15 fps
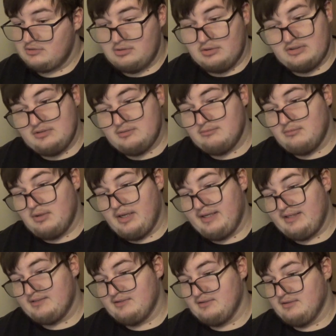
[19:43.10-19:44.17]
and
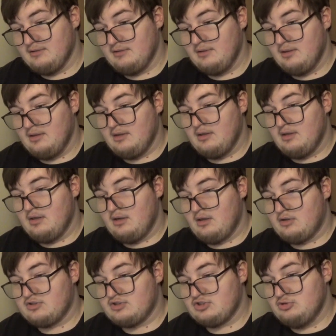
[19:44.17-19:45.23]
Minun
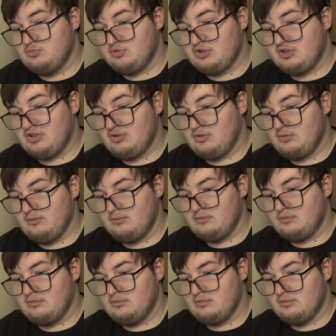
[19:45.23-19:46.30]
are super cute.
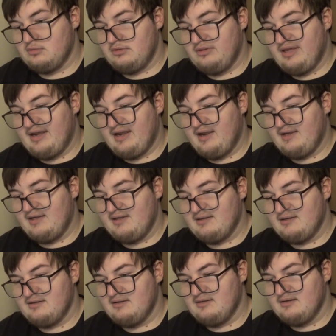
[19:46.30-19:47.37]
They
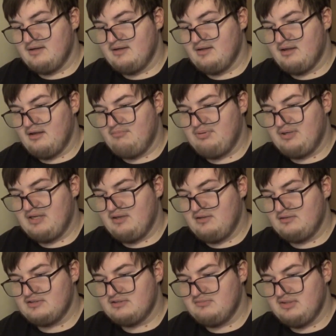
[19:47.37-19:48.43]

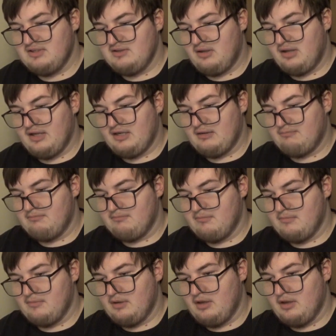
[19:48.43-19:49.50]
appeal to me like
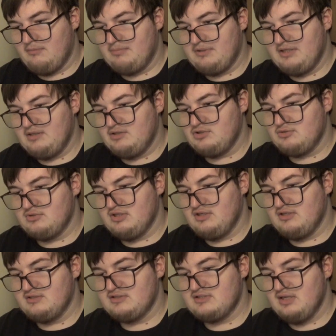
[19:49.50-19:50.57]
Pichu
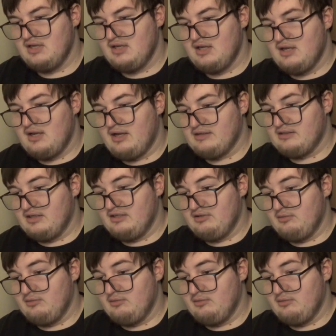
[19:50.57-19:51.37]
does. And I